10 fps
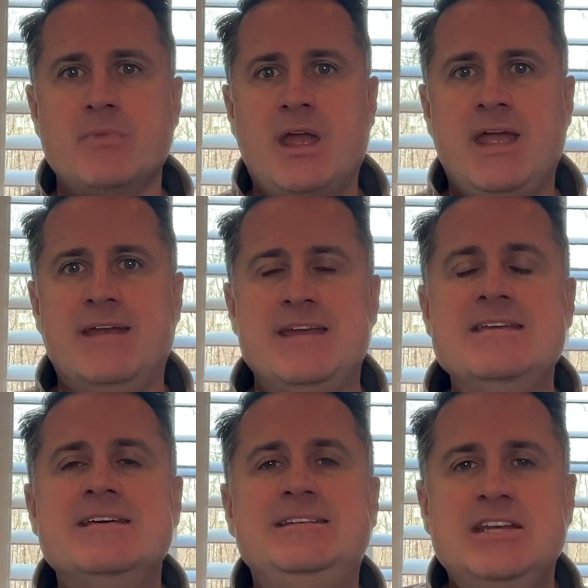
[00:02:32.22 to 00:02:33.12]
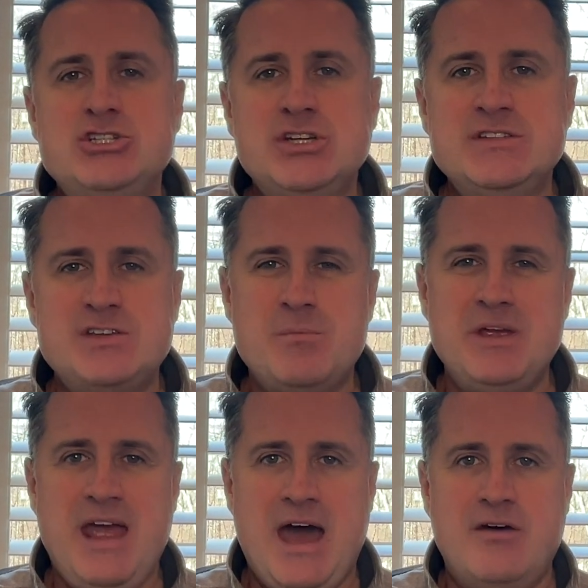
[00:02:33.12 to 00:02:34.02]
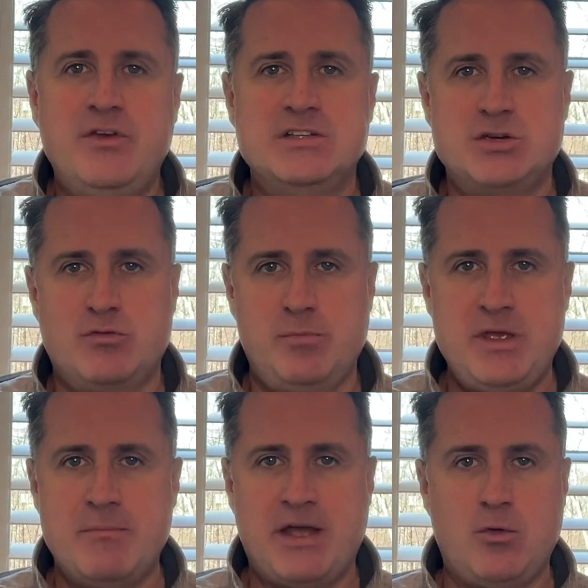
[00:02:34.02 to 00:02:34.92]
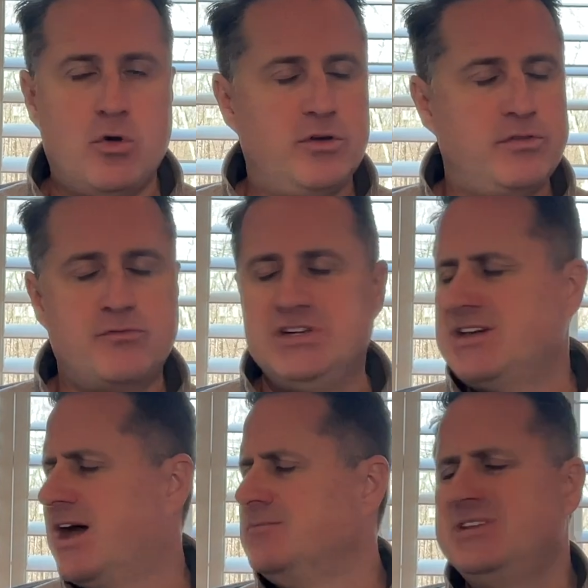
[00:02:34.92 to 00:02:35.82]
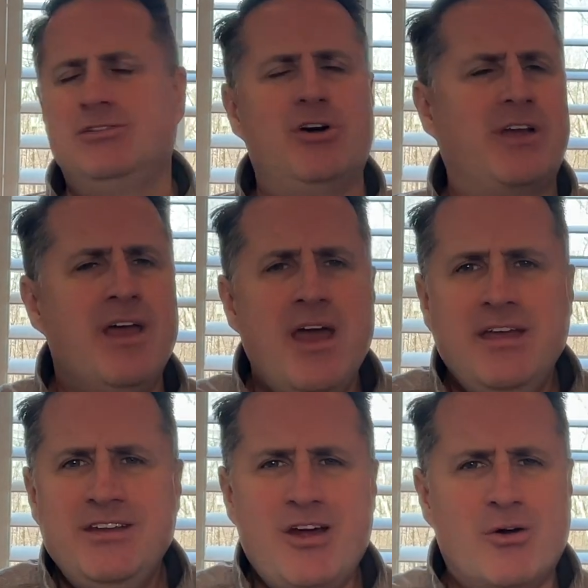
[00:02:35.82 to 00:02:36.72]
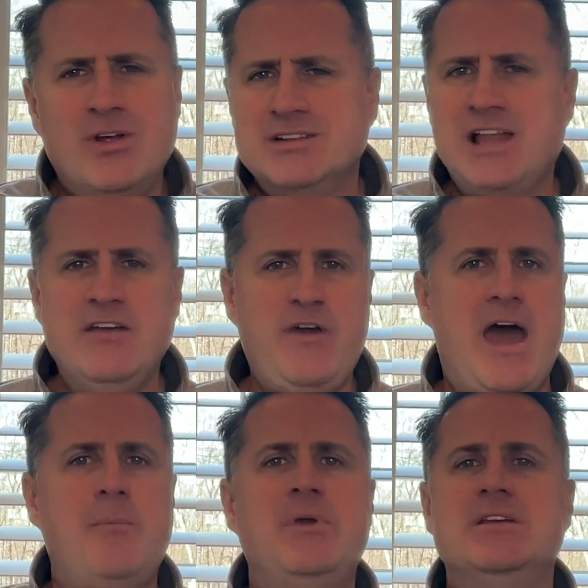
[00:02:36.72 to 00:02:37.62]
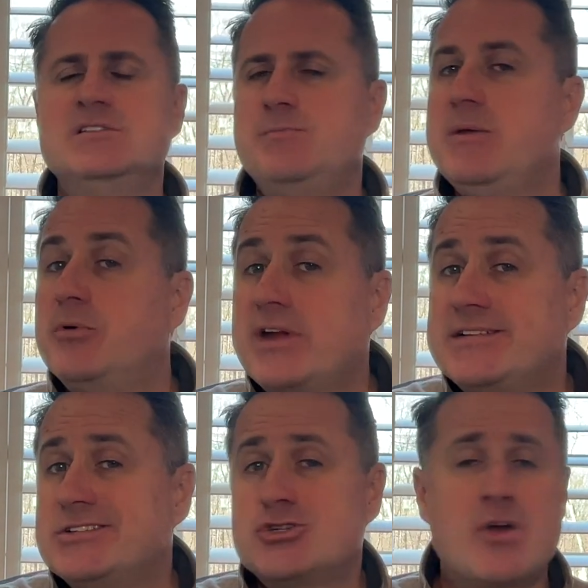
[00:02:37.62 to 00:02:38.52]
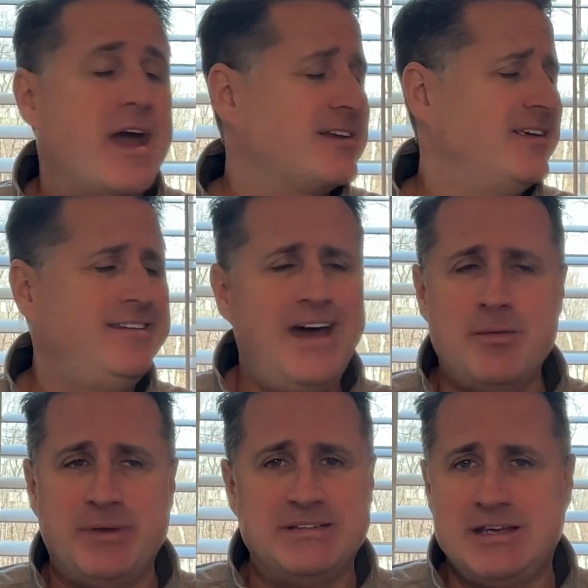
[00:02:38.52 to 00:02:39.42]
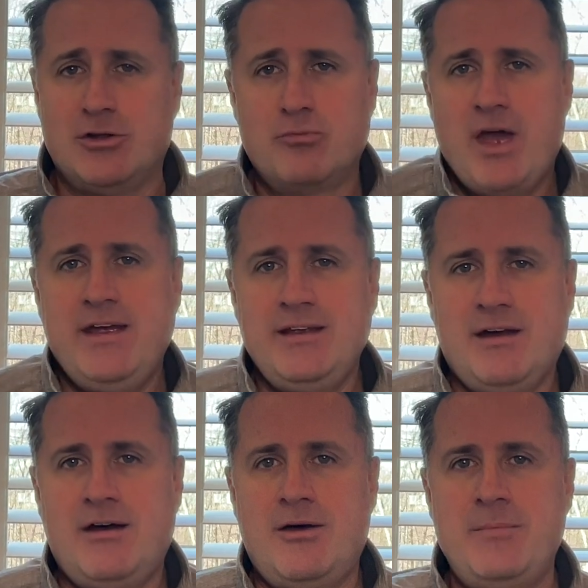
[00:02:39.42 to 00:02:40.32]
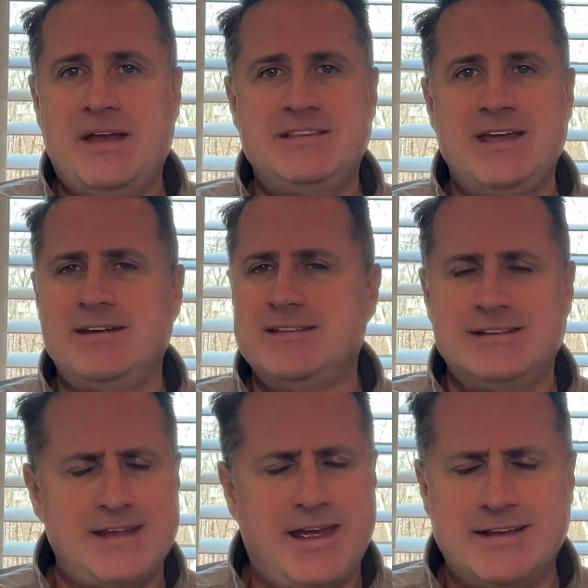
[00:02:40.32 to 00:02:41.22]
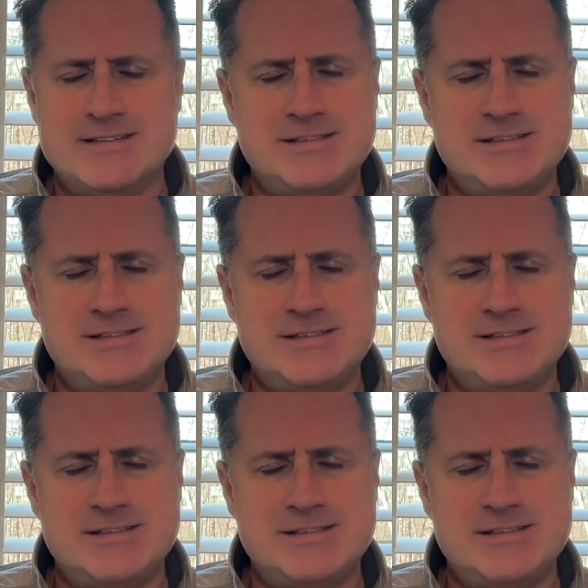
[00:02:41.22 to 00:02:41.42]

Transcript: in addition to me having to repeat my order 3 times, and look, life happens, people get distracted, not a big deal, right? At the end of the day,